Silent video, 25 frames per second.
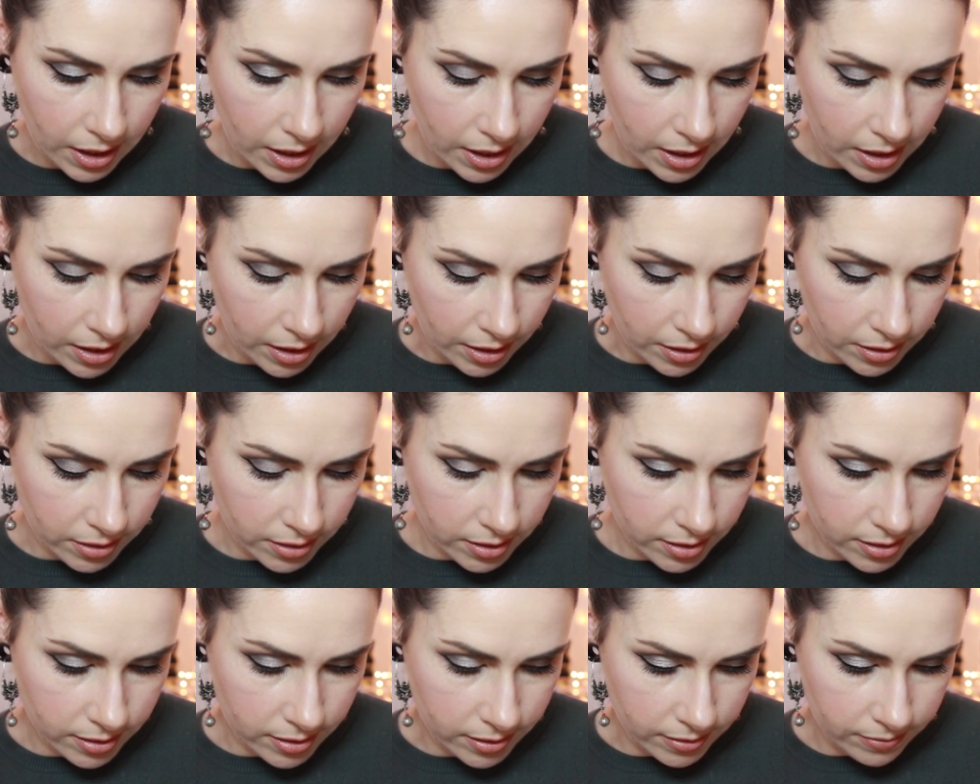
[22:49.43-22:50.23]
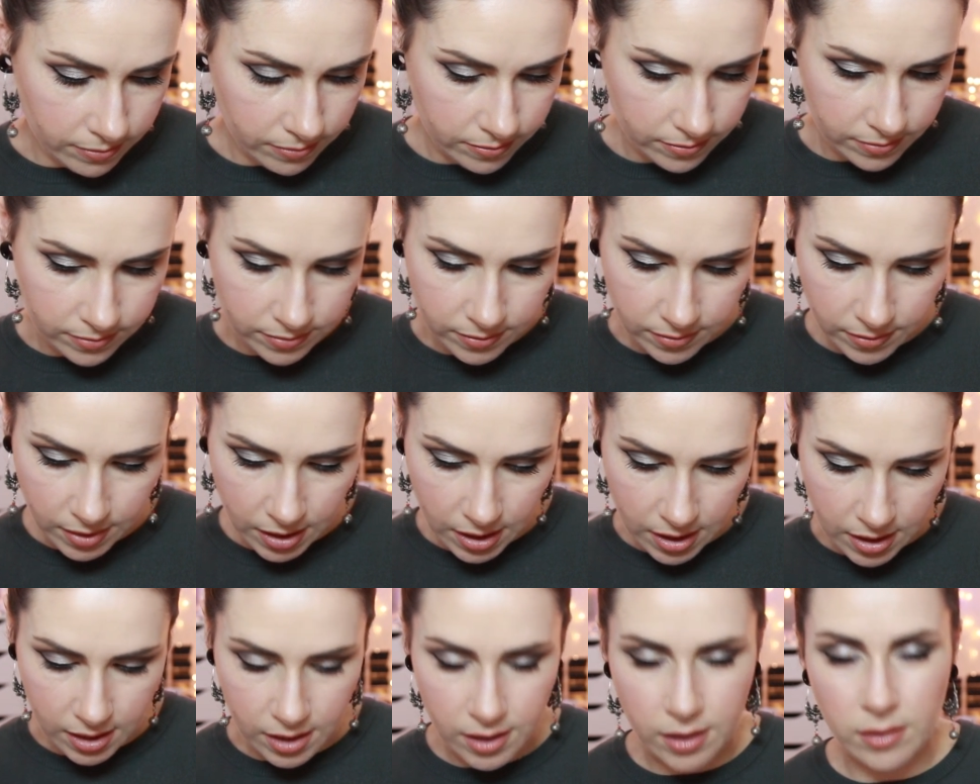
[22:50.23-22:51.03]
and
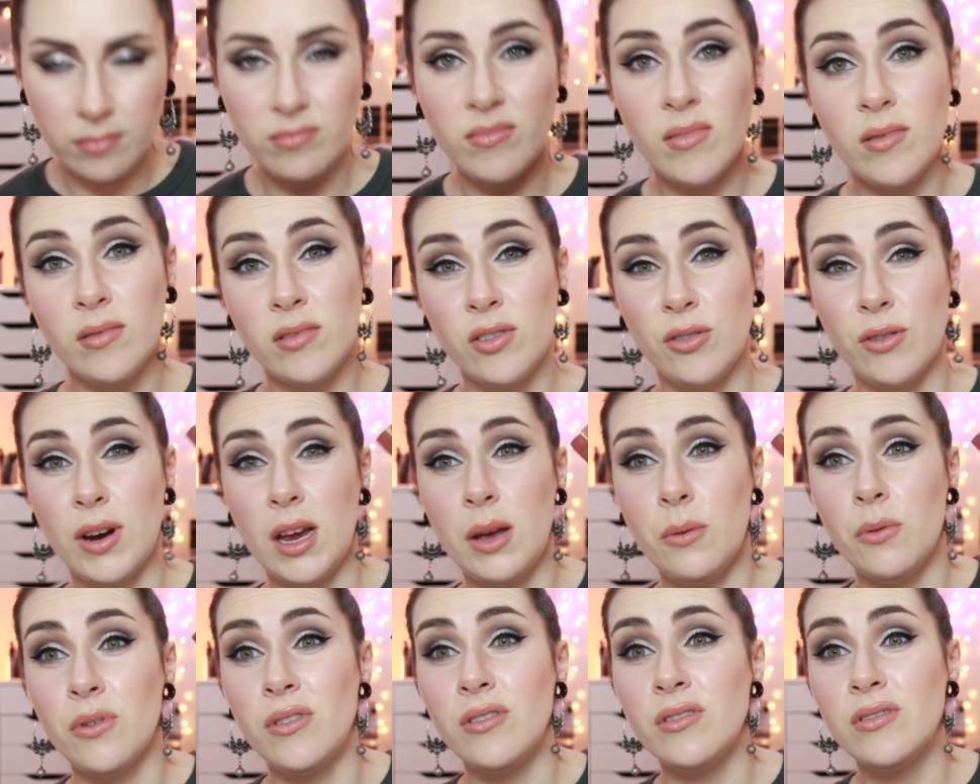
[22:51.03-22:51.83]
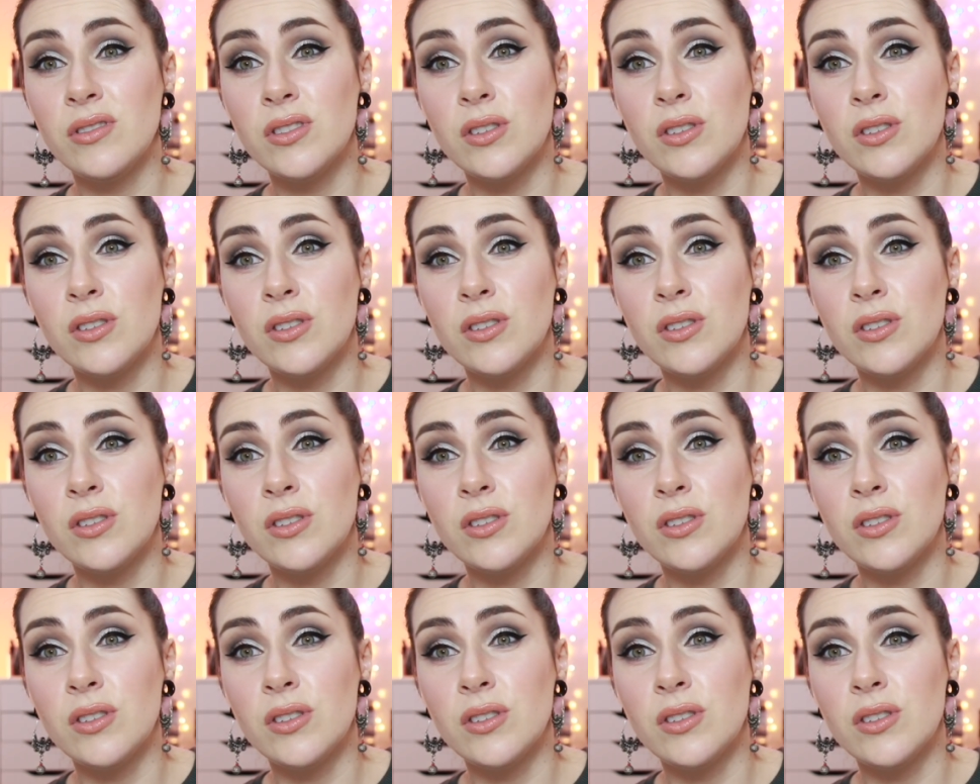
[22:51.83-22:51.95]
a grey one.